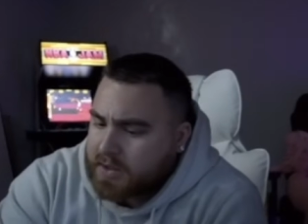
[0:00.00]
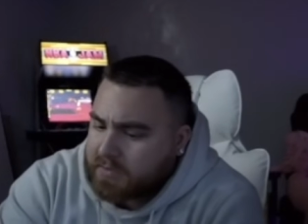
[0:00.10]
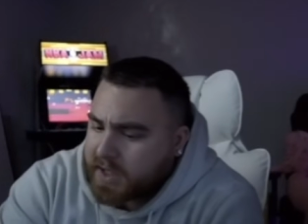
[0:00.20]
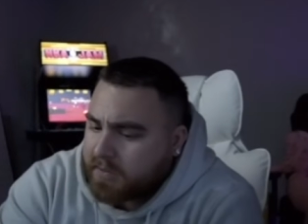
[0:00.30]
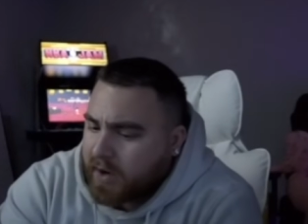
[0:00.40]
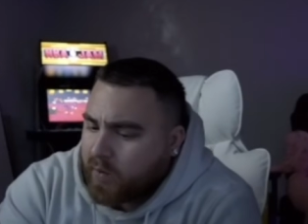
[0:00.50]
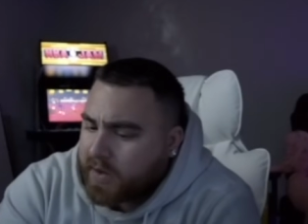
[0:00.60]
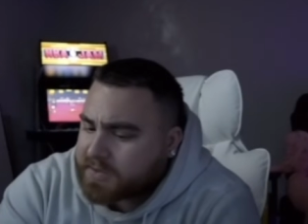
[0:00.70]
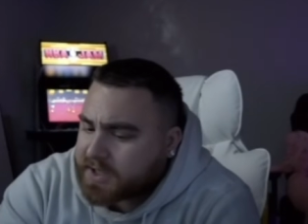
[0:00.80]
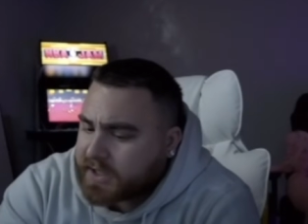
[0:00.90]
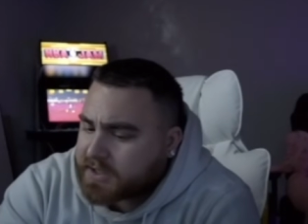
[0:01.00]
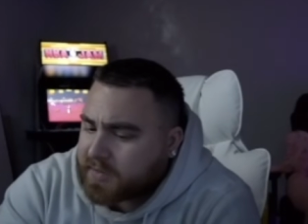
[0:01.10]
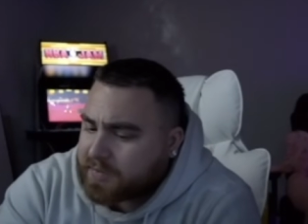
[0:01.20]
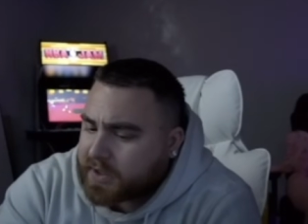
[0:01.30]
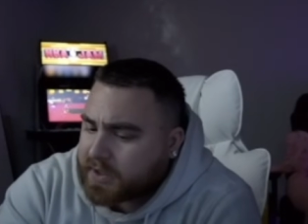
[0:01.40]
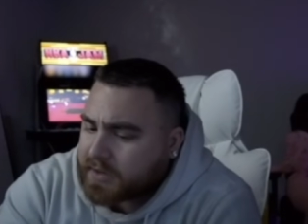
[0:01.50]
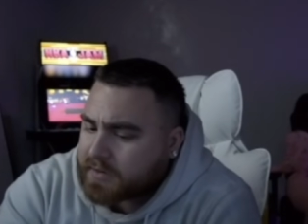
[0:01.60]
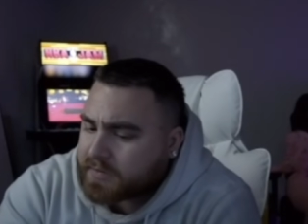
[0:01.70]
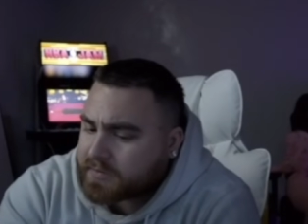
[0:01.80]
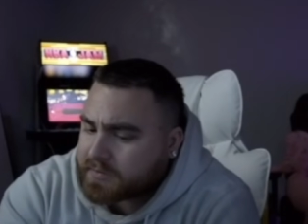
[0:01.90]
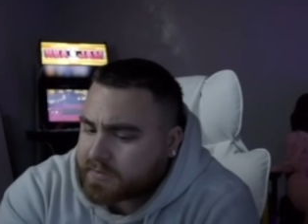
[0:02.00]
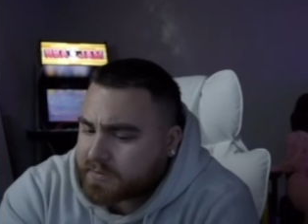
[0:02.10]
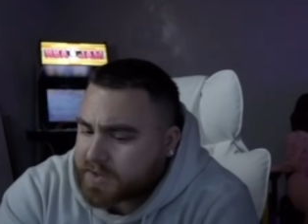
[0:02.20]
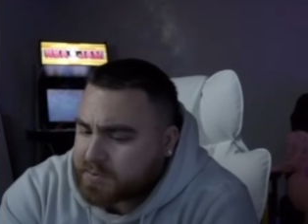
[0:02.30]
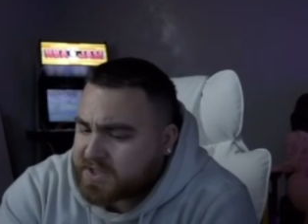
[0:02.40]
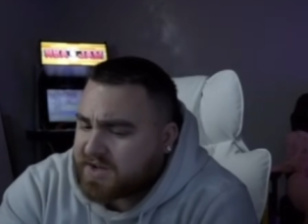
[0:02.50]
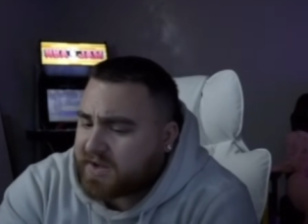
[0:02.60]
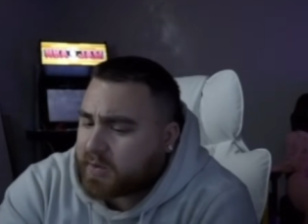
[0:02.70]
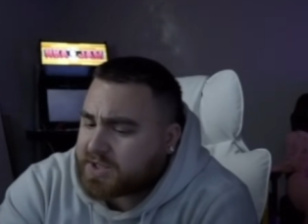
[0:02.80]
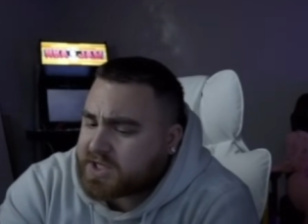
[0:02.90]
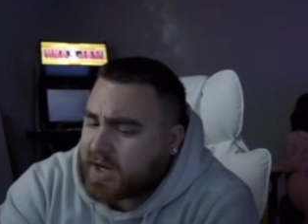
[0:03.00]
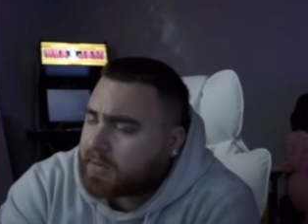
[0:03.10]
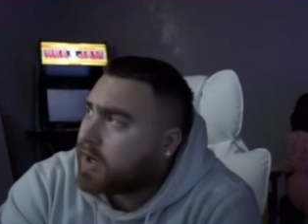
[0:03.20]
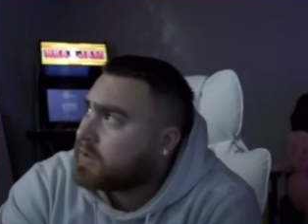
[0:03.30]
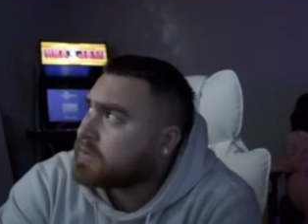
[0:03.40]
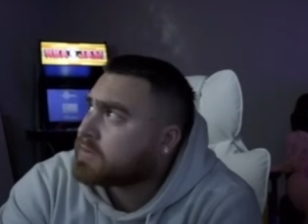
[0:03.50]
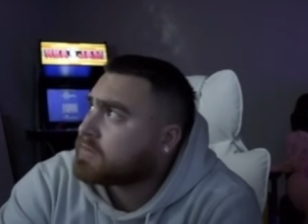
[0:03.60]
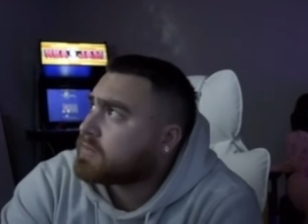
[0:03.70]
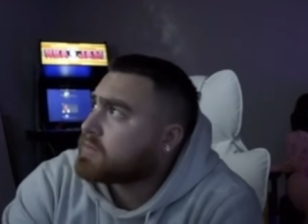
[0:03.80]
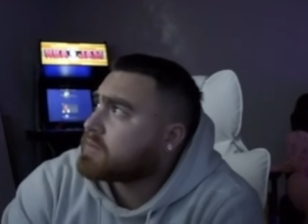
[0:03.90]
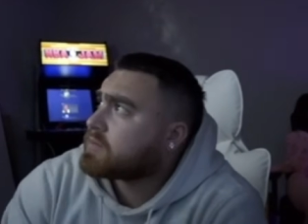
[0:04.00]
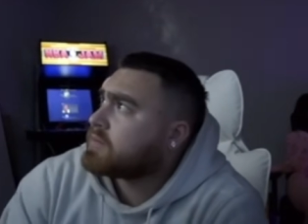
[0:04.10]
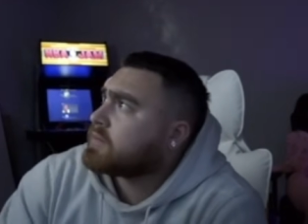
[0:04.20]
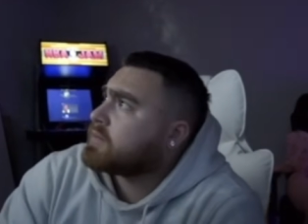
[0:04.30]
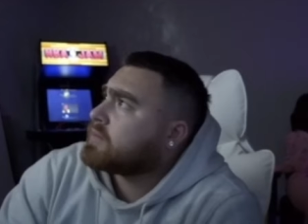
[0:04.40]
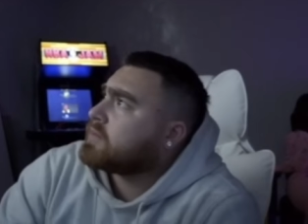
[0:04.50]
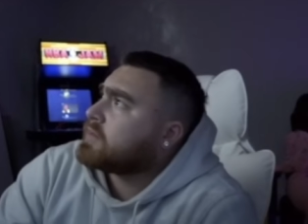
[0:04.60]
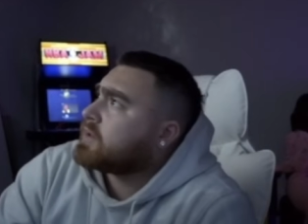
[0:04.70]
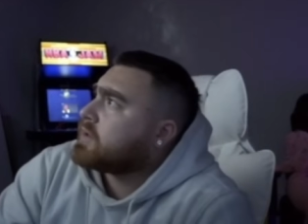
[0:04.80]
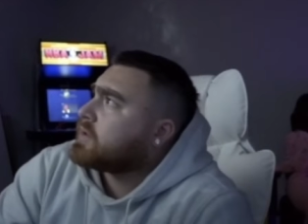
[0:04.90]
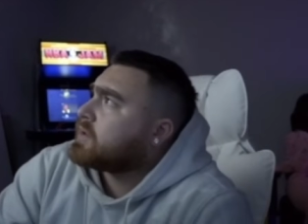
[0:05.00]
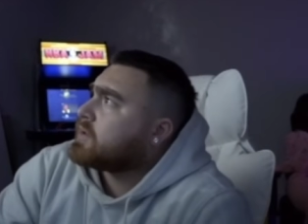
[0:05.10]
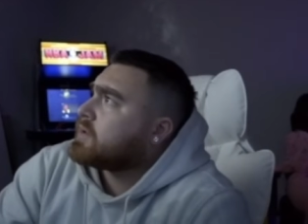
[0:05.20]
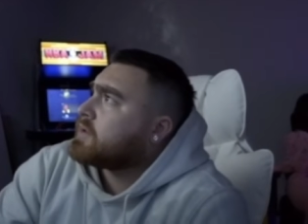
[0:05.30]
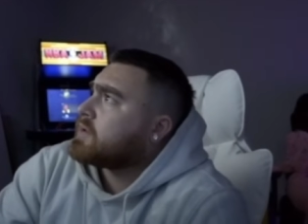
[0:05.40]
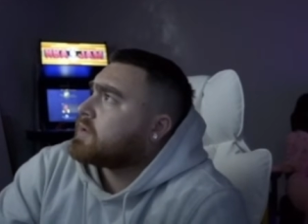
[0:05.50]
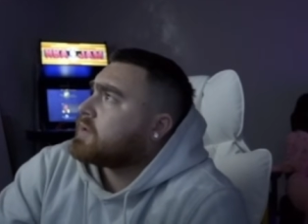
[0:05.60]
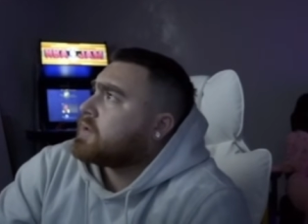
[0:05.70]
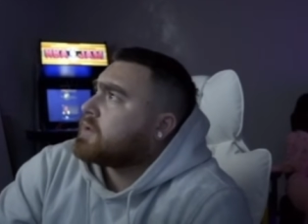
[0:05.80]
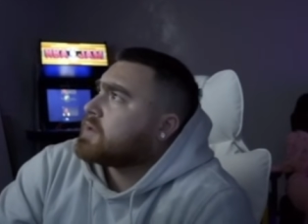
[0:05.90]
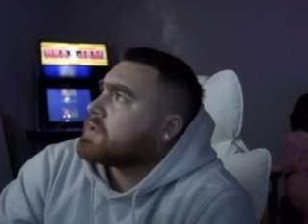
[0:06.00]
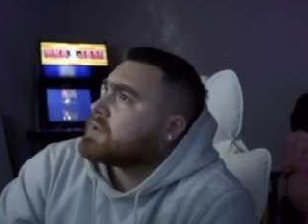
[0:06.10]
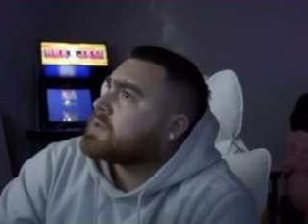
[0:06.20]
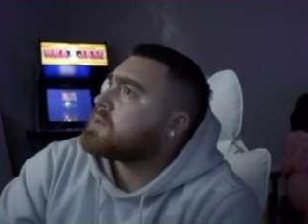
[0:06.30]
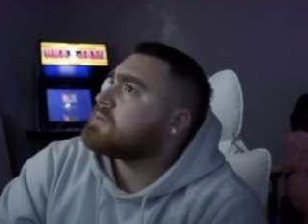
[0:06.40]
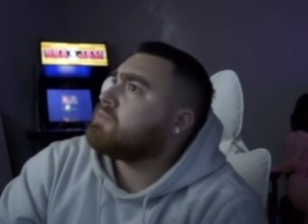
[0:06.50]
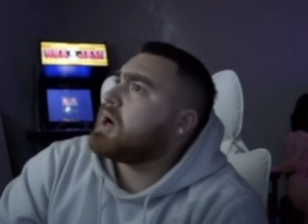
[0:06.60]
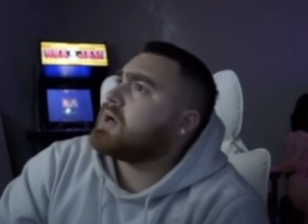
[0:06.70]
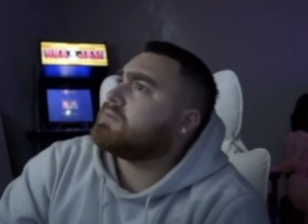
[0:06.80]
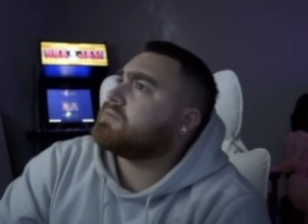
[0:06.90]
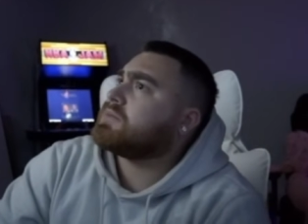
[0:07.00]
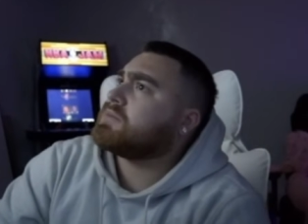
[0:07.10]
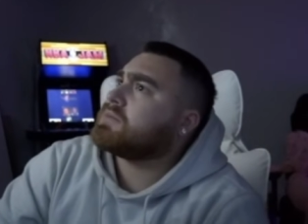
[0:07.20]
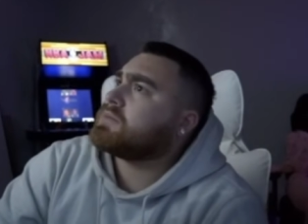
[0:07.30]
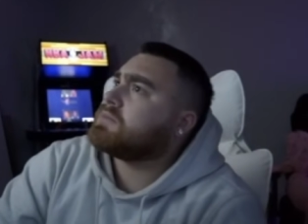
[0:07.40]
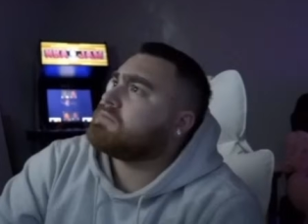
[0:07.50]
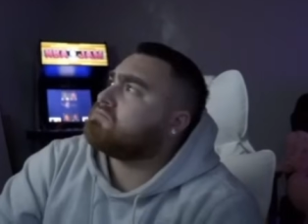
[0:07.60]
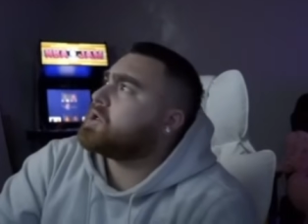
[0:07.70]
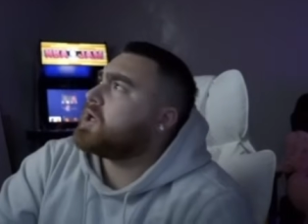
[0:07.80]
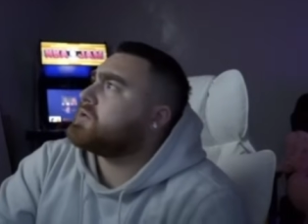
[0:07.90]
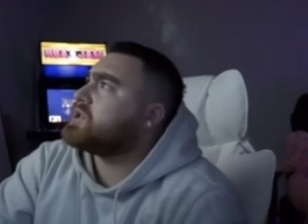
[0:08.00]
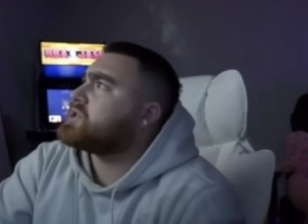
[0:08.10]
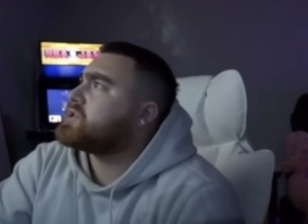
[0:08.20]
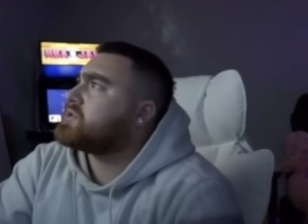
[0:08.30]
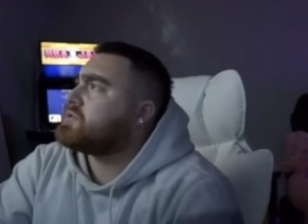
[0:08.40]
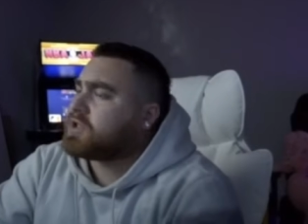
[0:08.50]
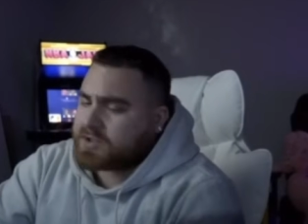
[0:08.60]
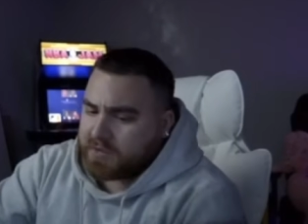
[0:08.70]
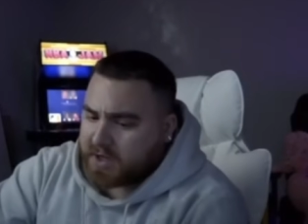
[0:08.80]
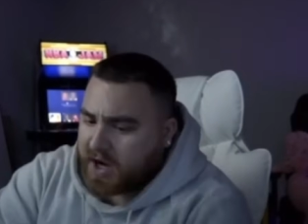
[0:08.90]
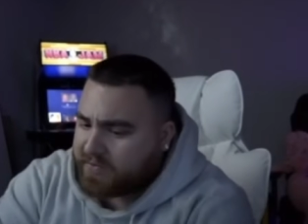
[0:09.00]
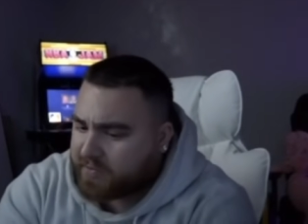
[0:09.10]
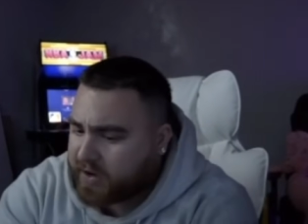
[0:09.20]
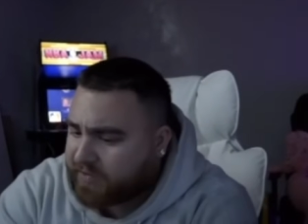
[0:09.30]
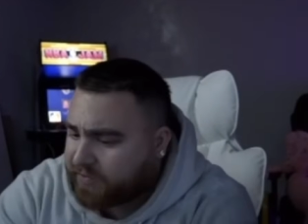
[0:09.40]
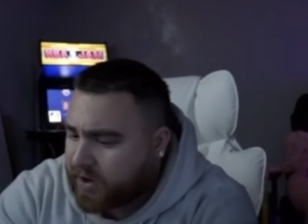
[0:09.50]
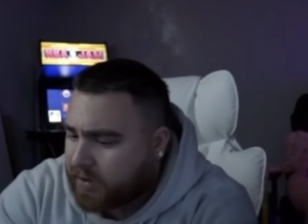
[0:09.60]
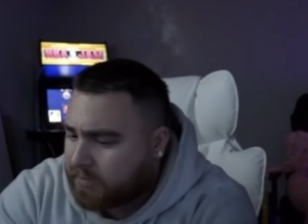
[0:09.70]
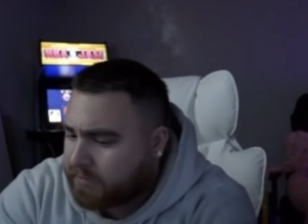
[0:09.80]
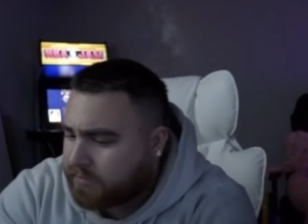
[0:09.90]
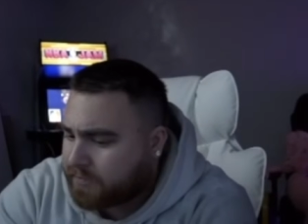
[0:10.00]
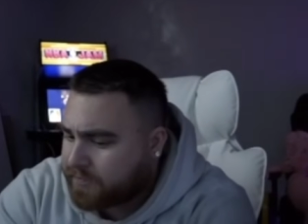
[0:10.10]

Get my websites up here. Specific, mm-hmm. what's up, bro? Not much, man. What's up with you? Well, you know, just just recovering from